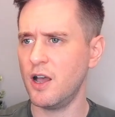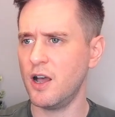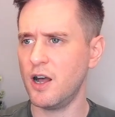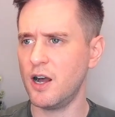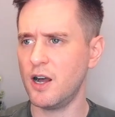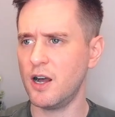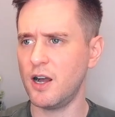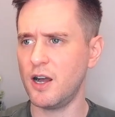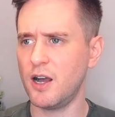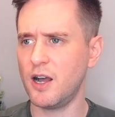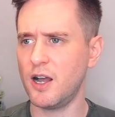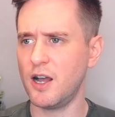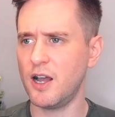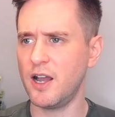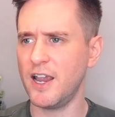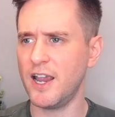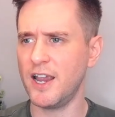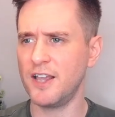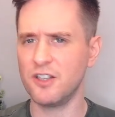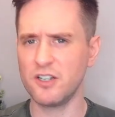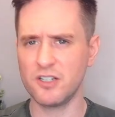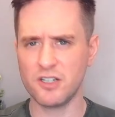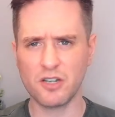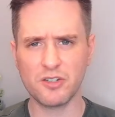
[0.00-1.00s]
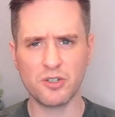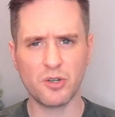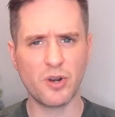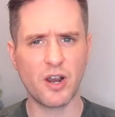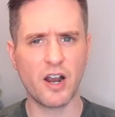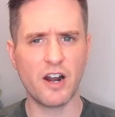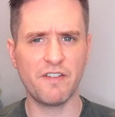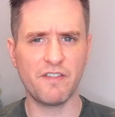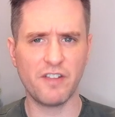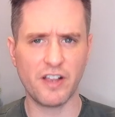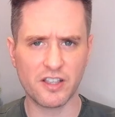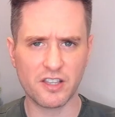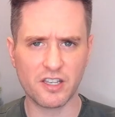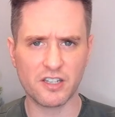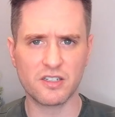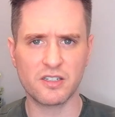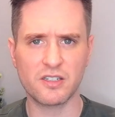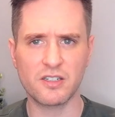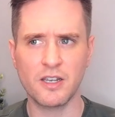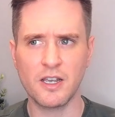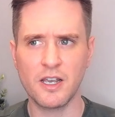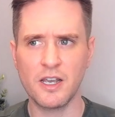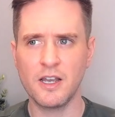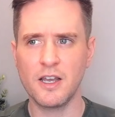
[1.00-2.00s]
Uh, and there's also kind of like
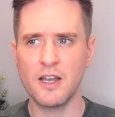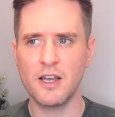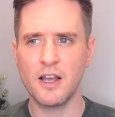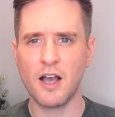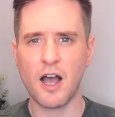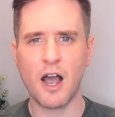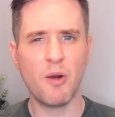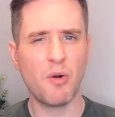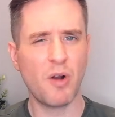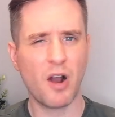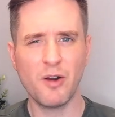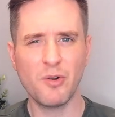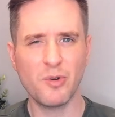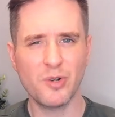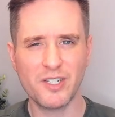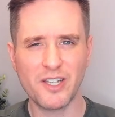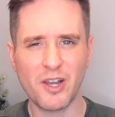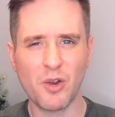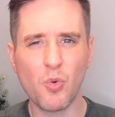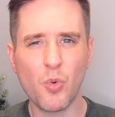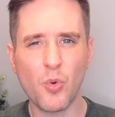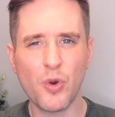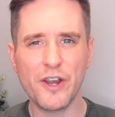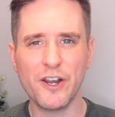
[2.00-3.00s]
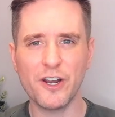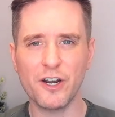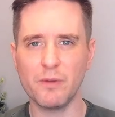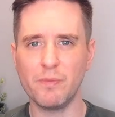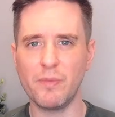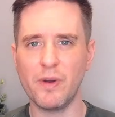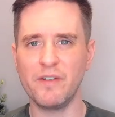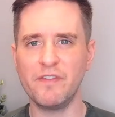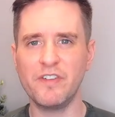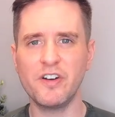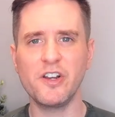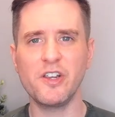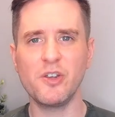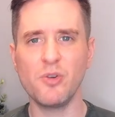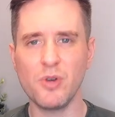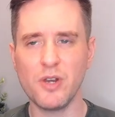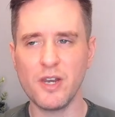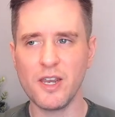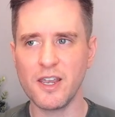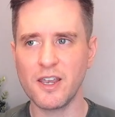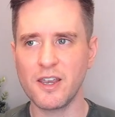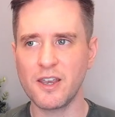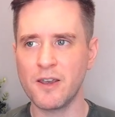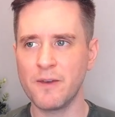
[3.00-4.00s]
this, I, I don't want to say weird, but very
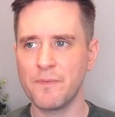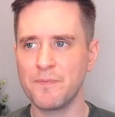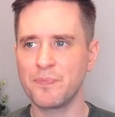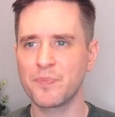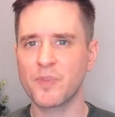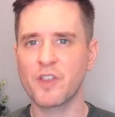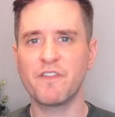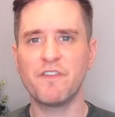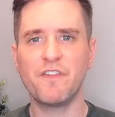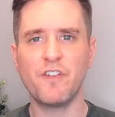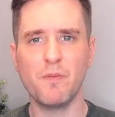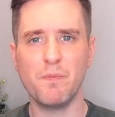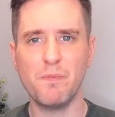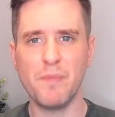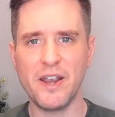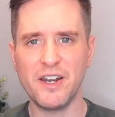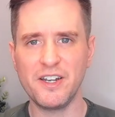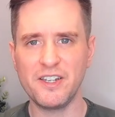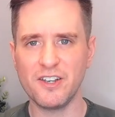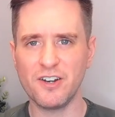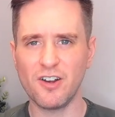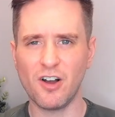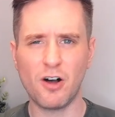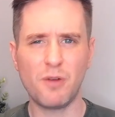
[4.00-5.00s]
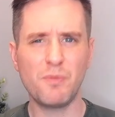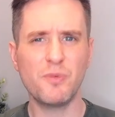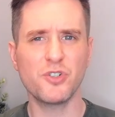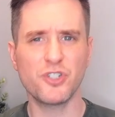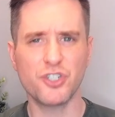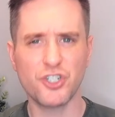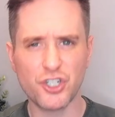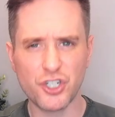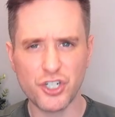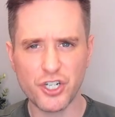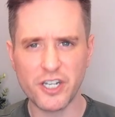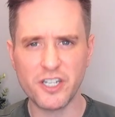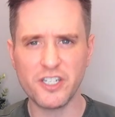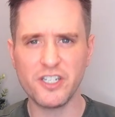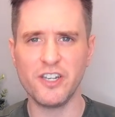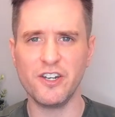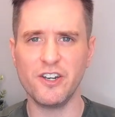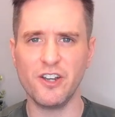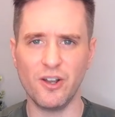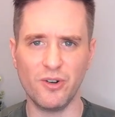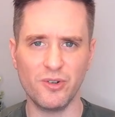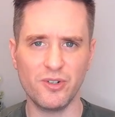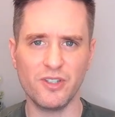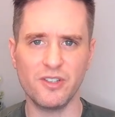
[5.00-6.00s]
unique, fermented, almost cheesy
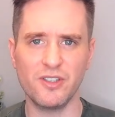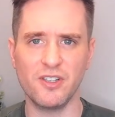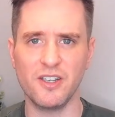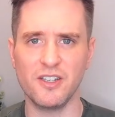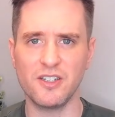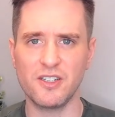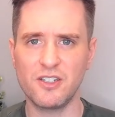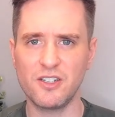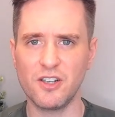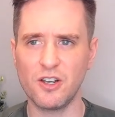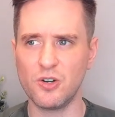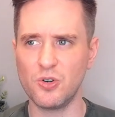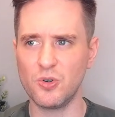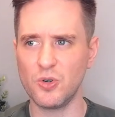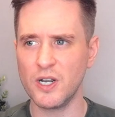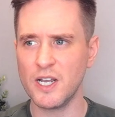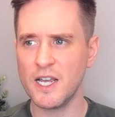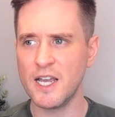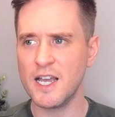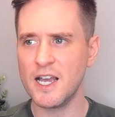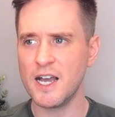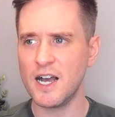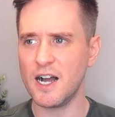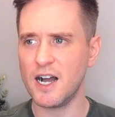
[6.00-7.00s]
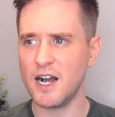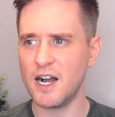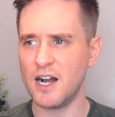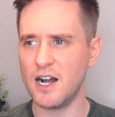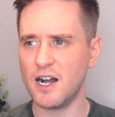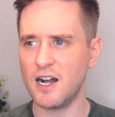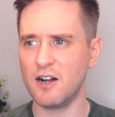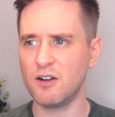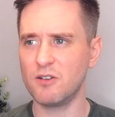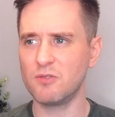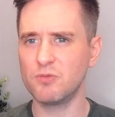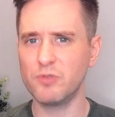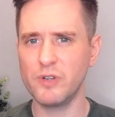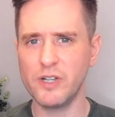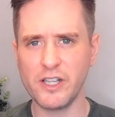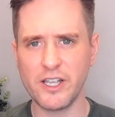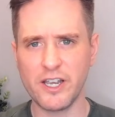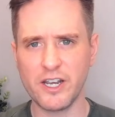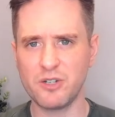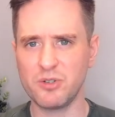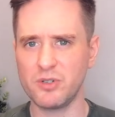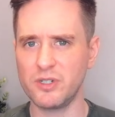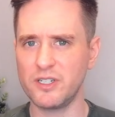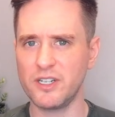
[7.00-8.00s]
note to this. So uh,
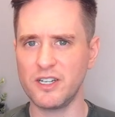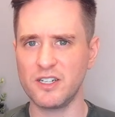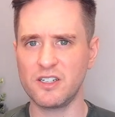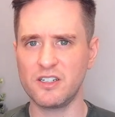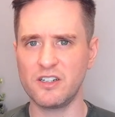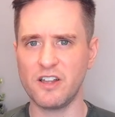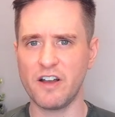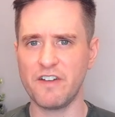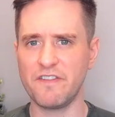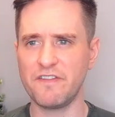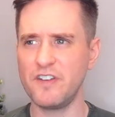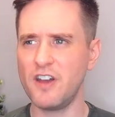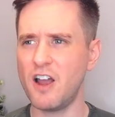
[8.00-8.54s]
really interesting stuff.